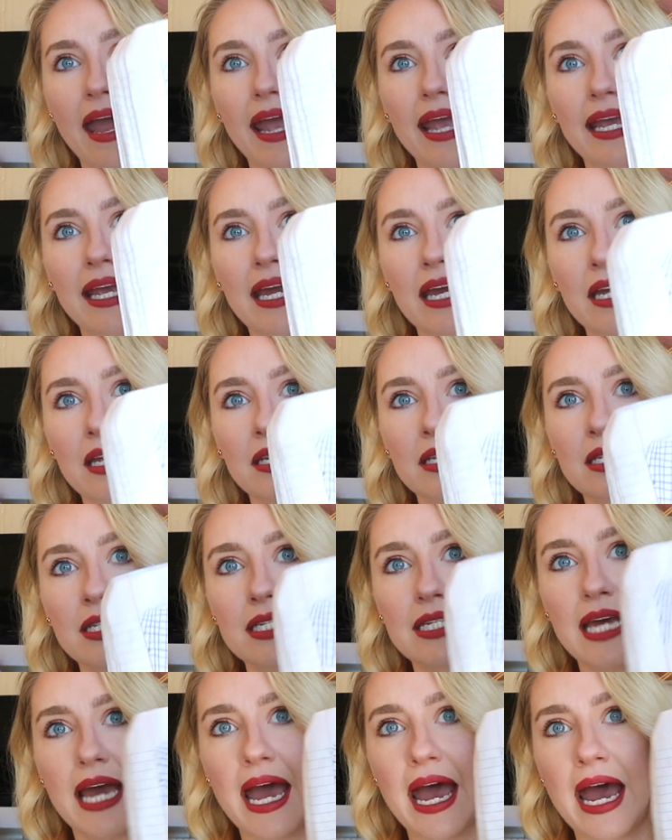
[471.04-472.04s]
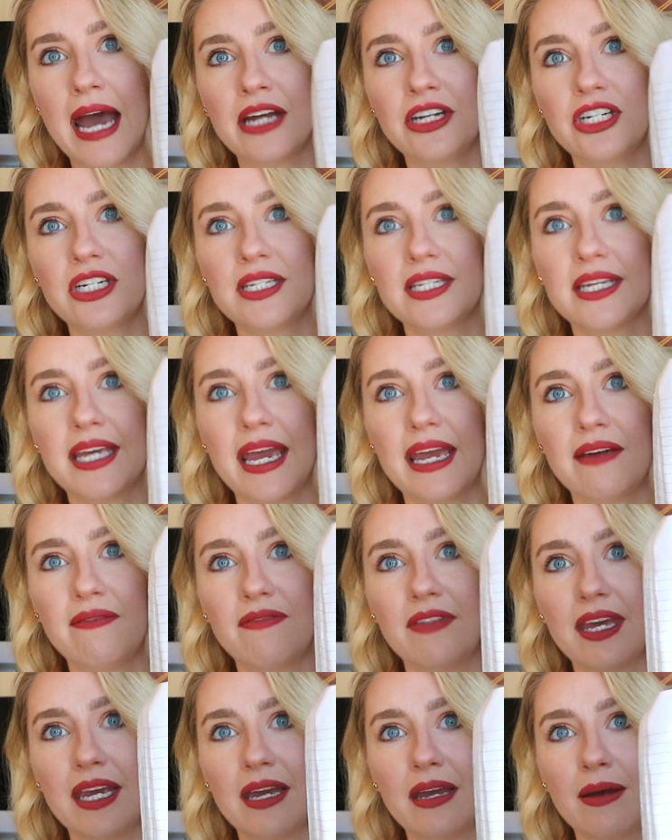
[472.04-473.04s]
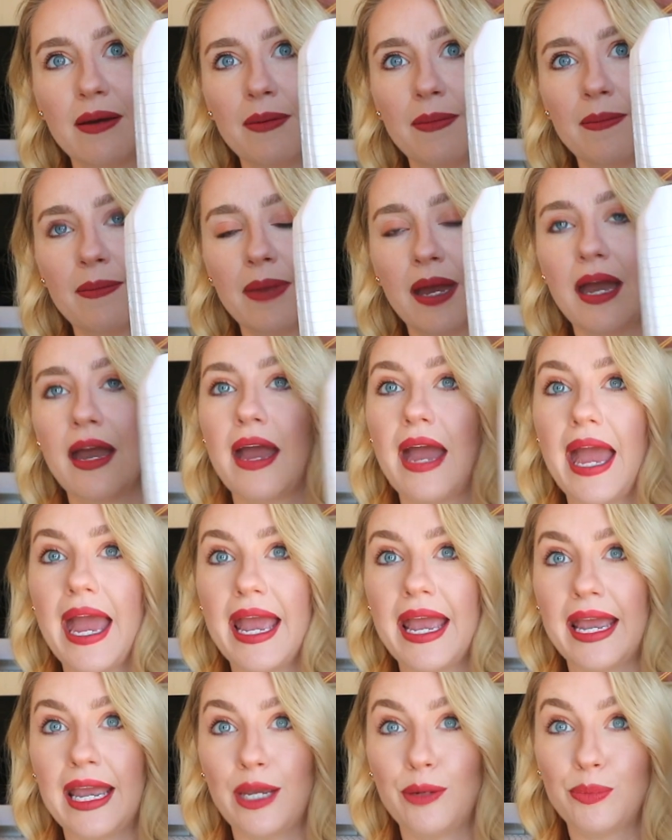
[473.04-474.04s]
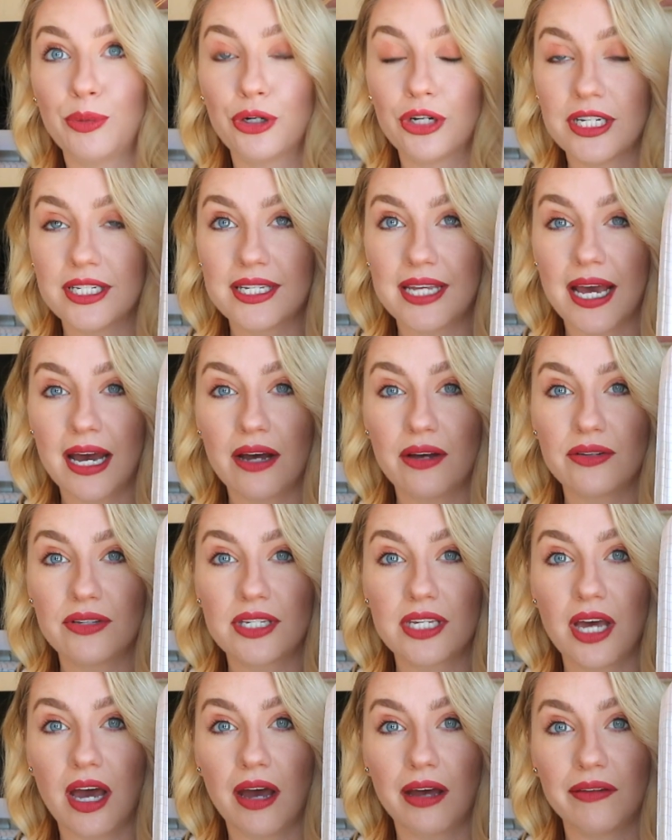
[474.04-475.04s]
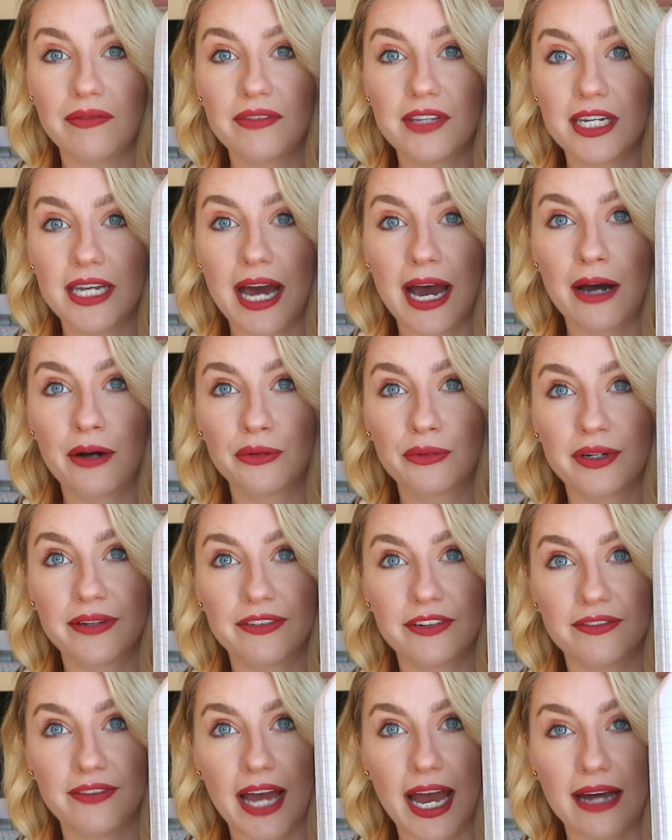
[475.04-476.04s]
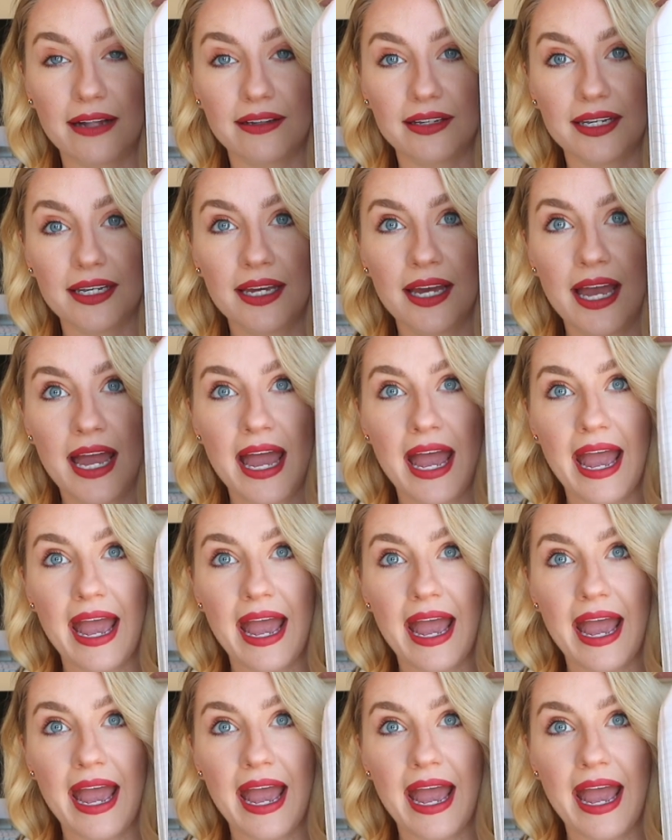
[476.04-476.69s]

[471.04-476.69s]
and I just gave them a printout of the Nile River Valley,